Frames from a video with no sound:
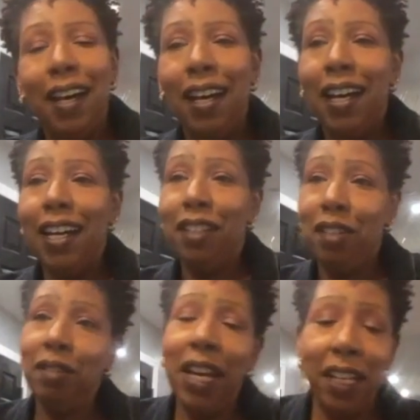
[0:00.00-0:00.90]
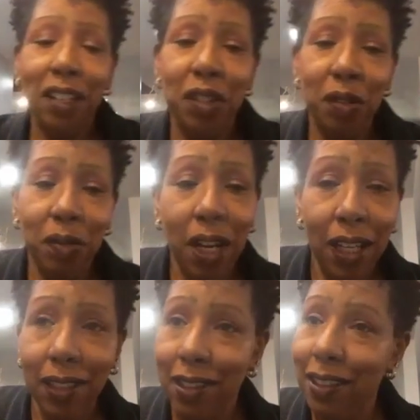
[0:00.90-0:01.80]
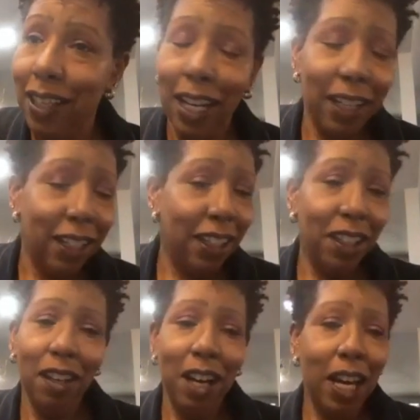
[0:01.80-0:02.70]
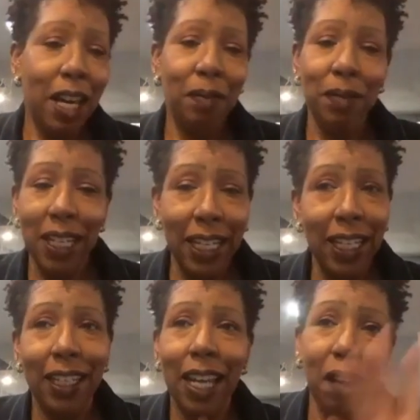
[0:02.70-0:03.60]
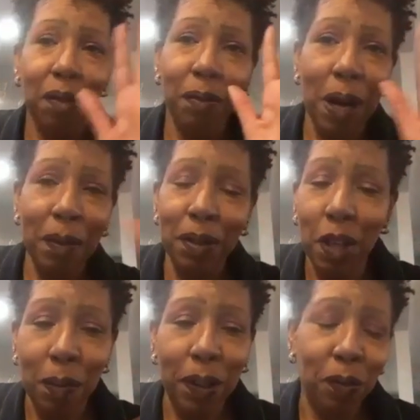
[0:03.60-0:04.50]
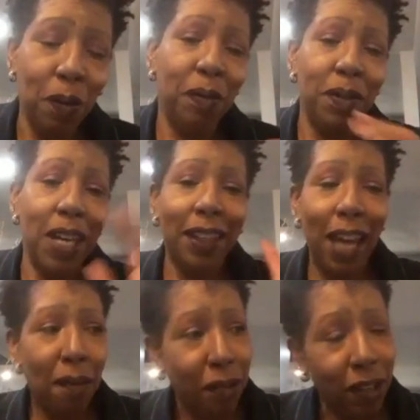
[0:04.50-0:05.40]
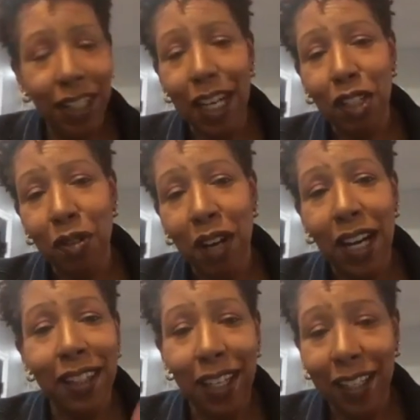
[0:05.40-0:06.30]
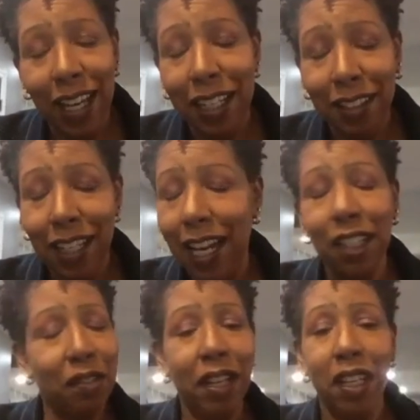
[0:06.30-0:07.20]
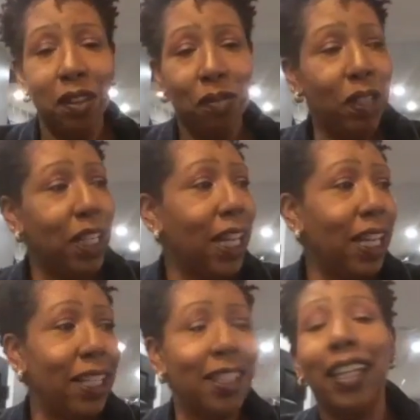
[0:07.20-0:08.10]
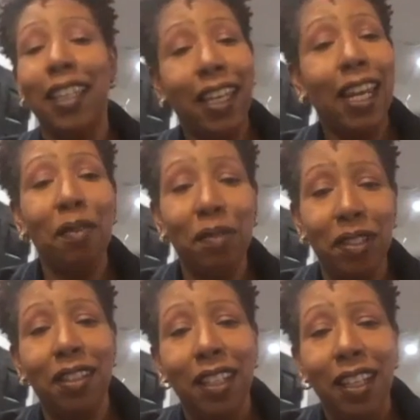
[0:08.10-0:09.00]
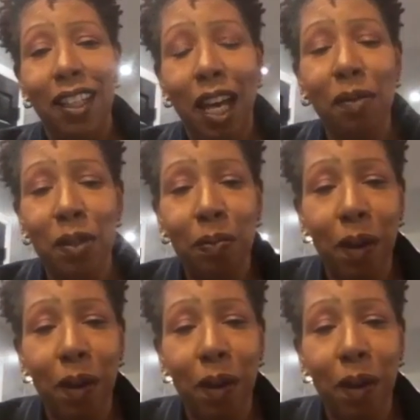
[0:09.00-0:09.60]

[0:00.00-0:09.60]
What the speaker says: I do like a Shiraz. I am digging it. Now we'll probably talk about the one from South Africa that I tried that I kind of drank in 3 days. Like, yeah, that was a bomb.